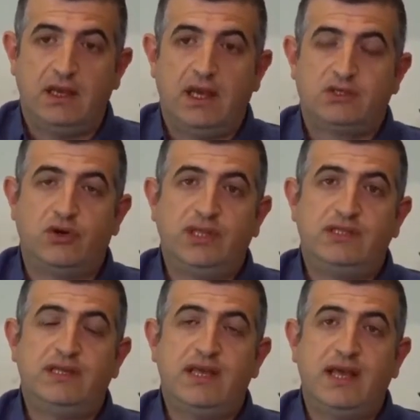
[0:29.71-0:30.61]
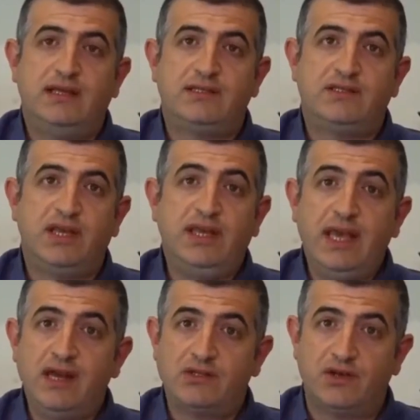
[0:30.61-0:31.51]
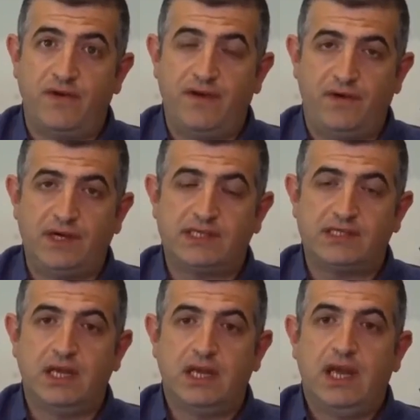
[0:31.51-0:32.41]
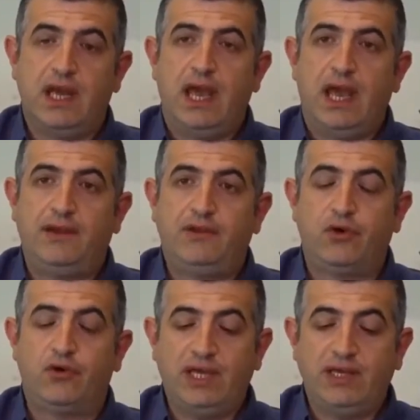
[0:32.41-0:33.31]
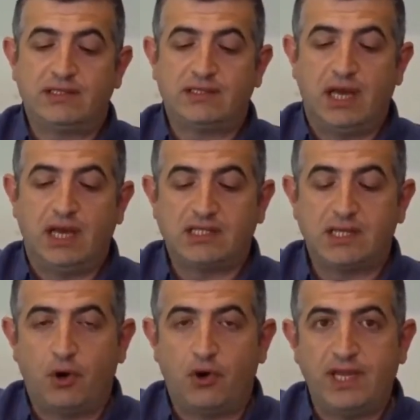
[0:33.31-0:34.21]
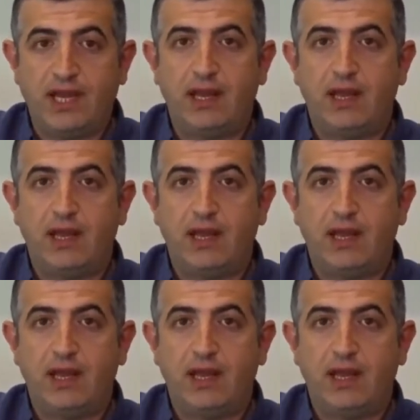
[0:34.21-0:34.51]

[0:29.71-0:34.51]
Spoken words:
So it's a years of efforts, and Turkey is supporting